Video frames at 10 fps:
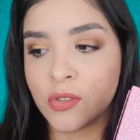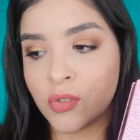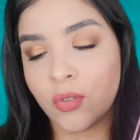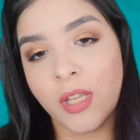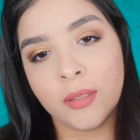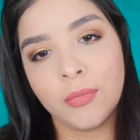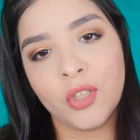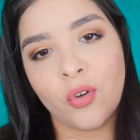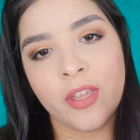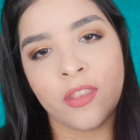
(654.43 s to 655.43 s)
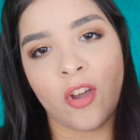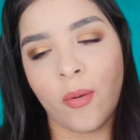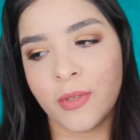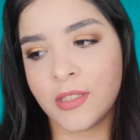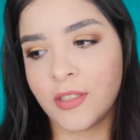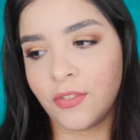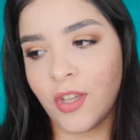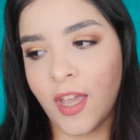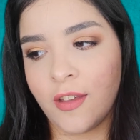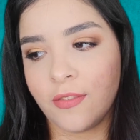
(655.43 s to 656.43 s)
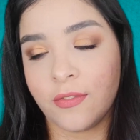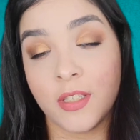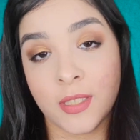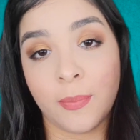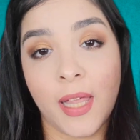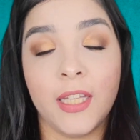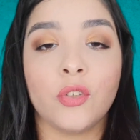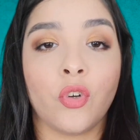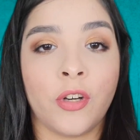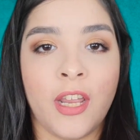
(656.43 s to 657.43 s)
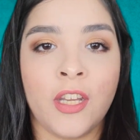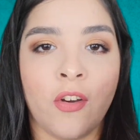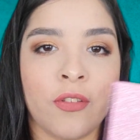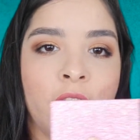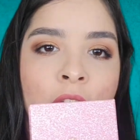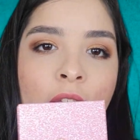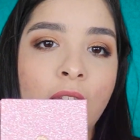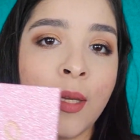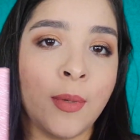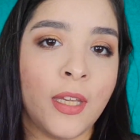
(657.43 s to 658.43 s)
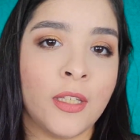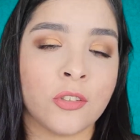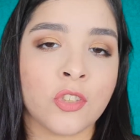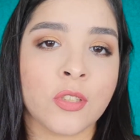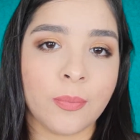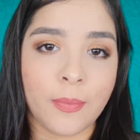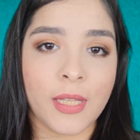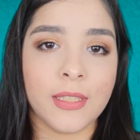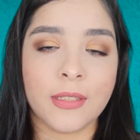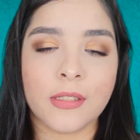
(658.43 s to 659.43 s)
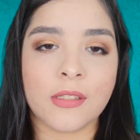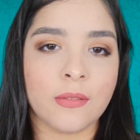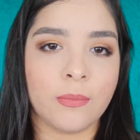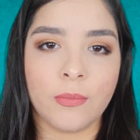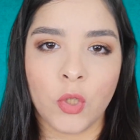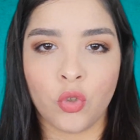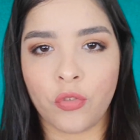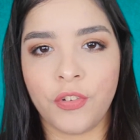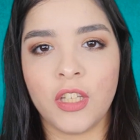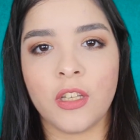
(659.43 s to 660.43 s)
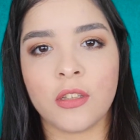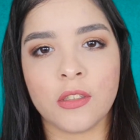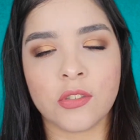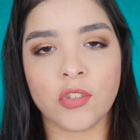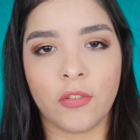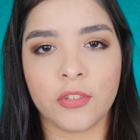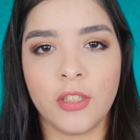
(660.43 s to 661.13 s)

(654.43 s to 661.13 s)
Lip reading: So let me know in the comments if you have this palette or any of the ABH palettes, the Norvina, the Soft